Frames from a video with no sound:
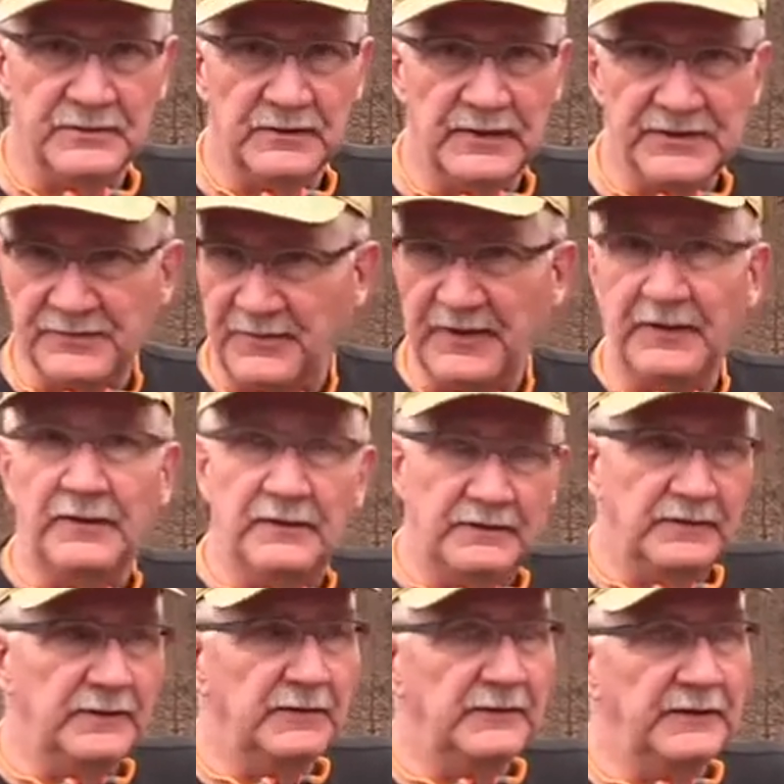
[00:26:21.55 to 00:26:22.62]
Les Baer,
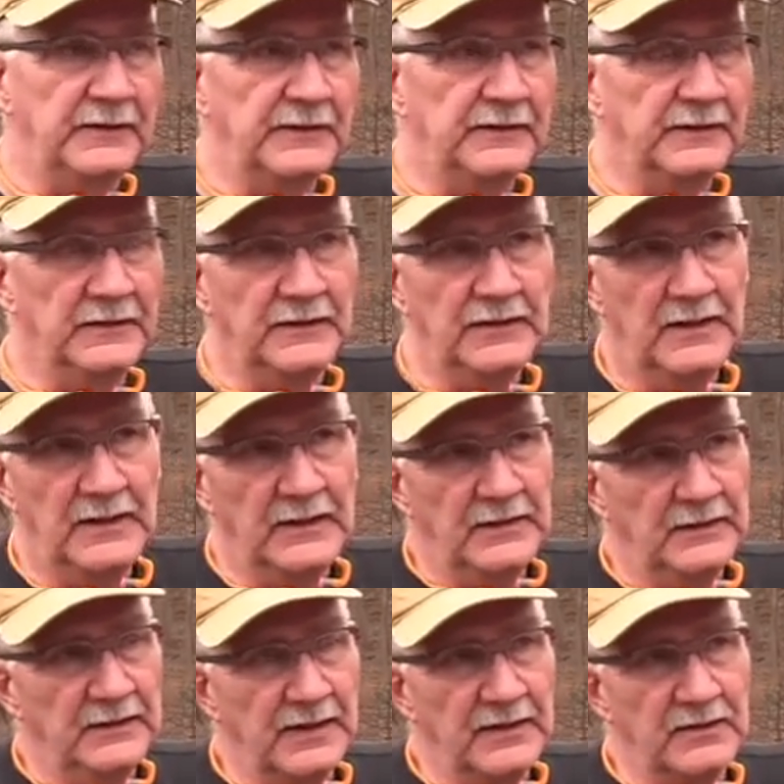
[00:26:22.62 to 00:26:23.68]
and
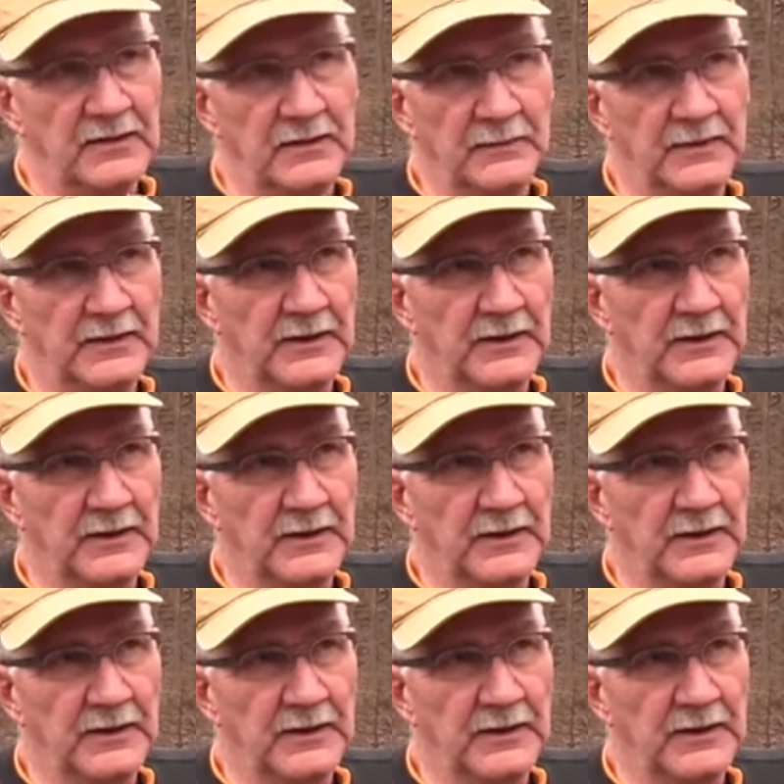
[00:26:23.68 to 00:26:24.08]
Nighthawk.